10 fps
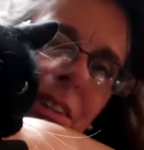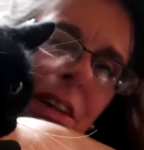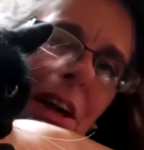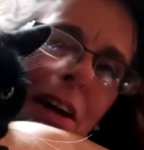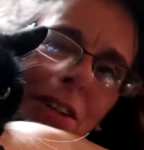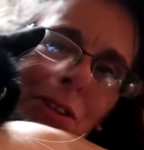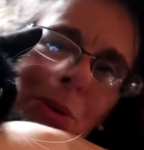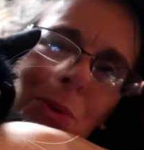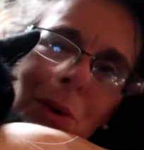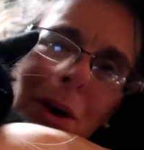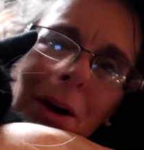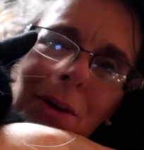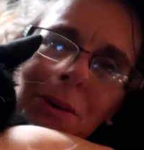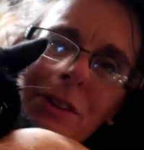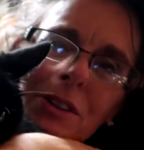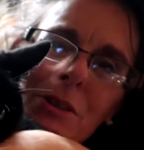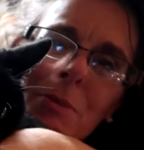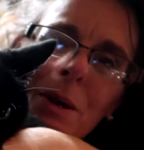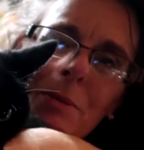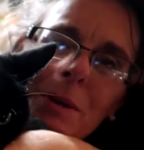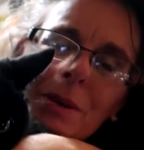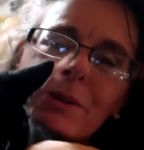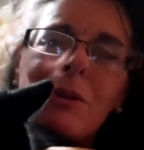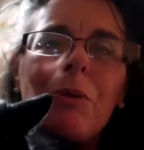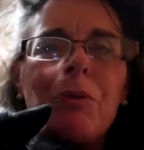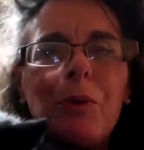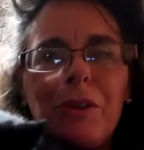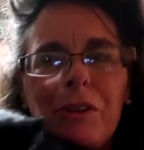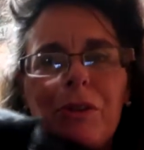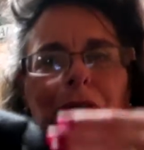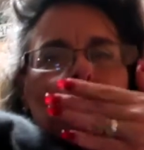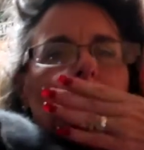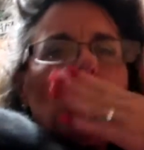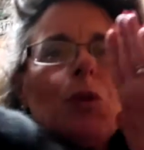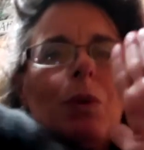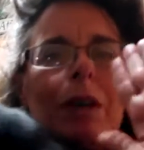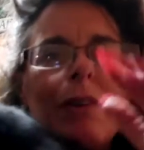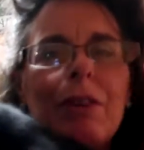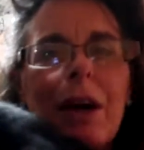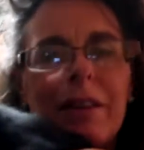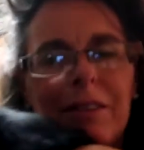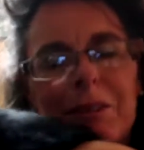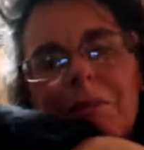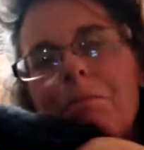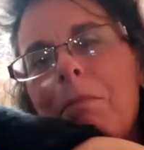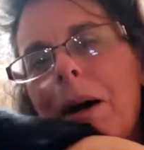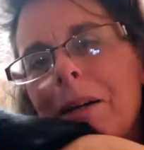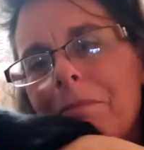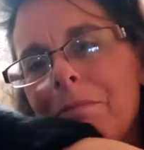Yes, you are. You're such a baby. So, we'll see you soon. We love you guys. Bye.